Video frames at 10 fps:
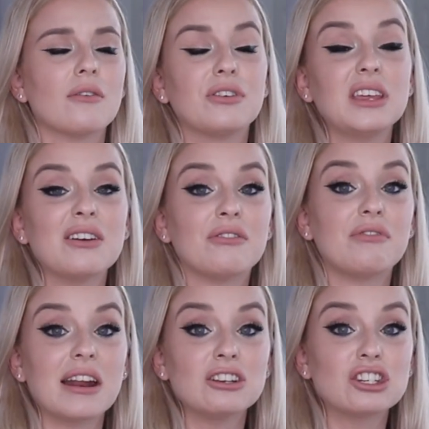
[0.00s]
for the
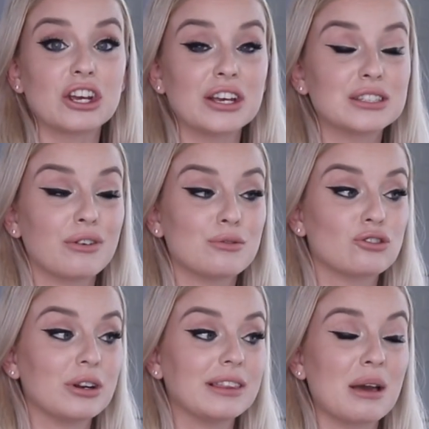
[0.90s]
Avengers, if I was
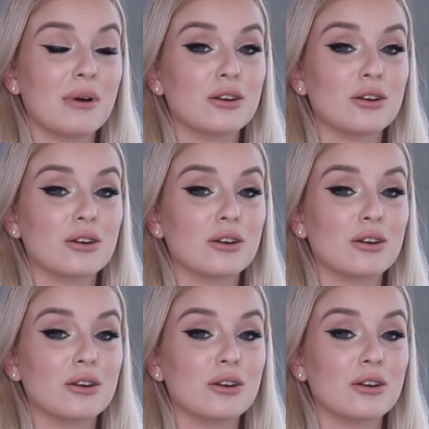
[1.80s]
joining them,